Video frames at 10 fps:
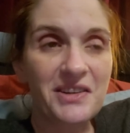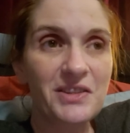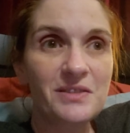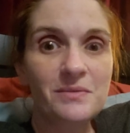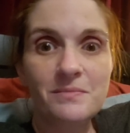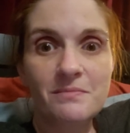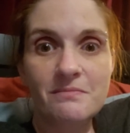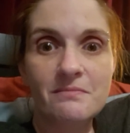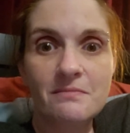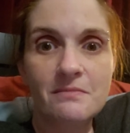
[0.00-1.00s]
because
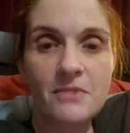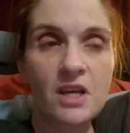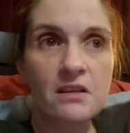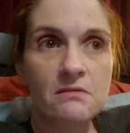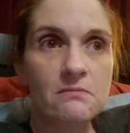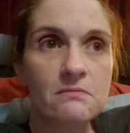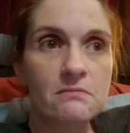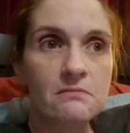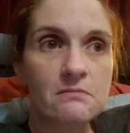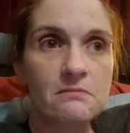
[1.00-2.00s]
it
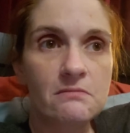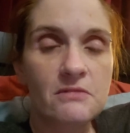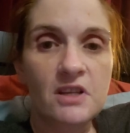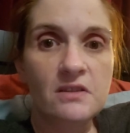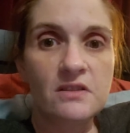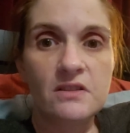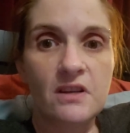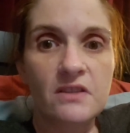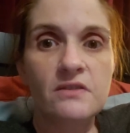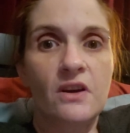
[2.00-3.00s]

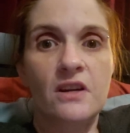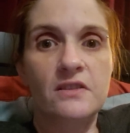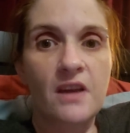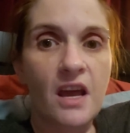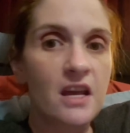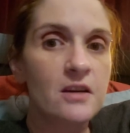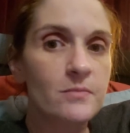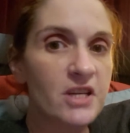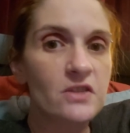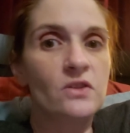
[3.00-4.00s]
does not take
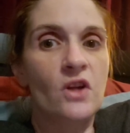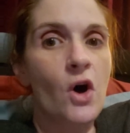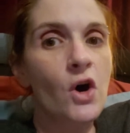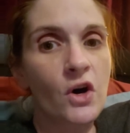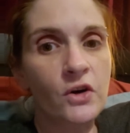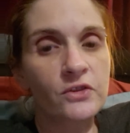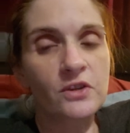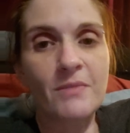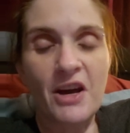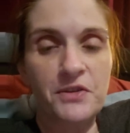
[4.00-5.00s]
me long
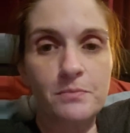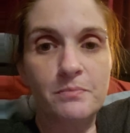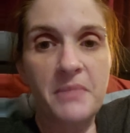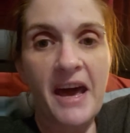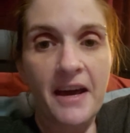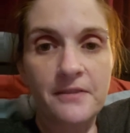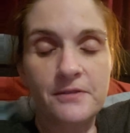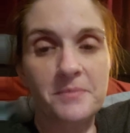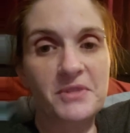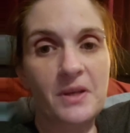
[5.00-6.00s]
to bounce back
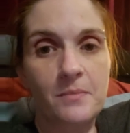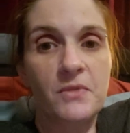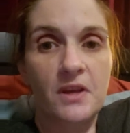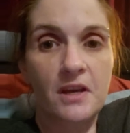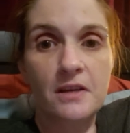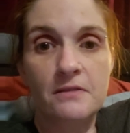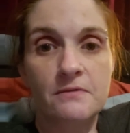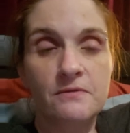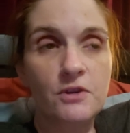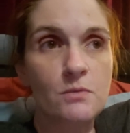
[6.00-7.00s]
from something
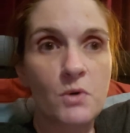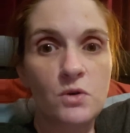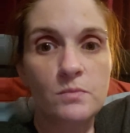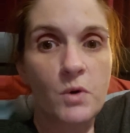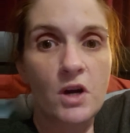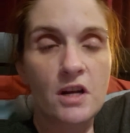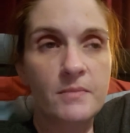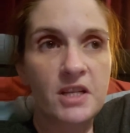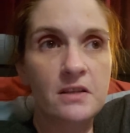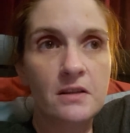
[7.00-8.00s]
for the most part. I
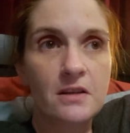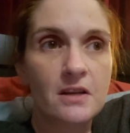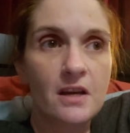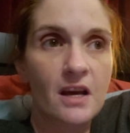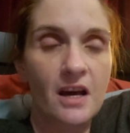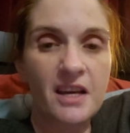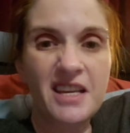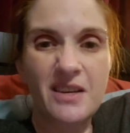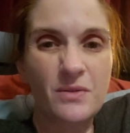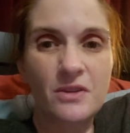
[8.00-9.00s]
mean, I
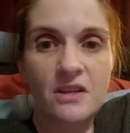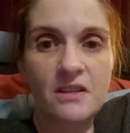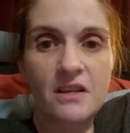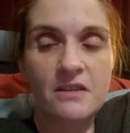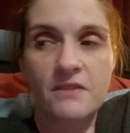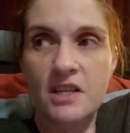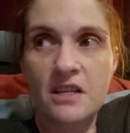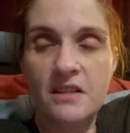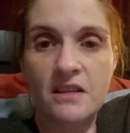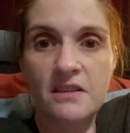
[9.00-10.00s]
can't really think of
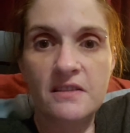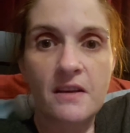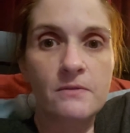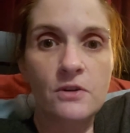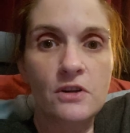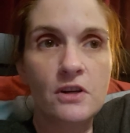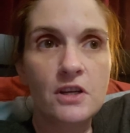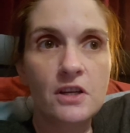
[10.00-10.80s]
anything that's ever